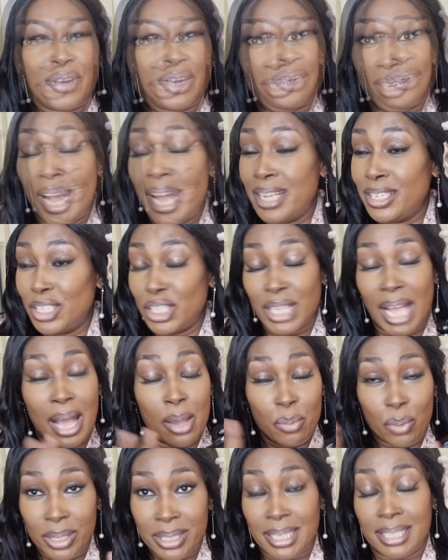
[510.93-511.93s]
And I
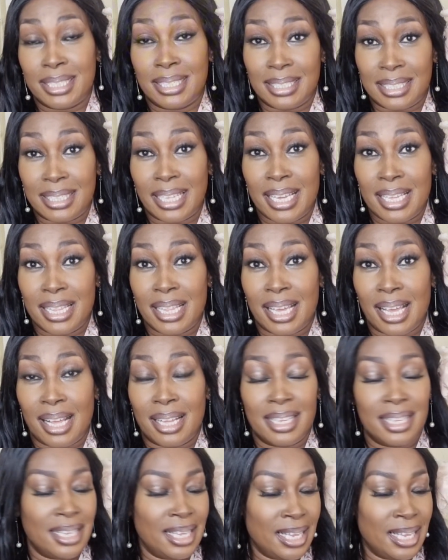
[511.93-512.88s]
wanted to stay there.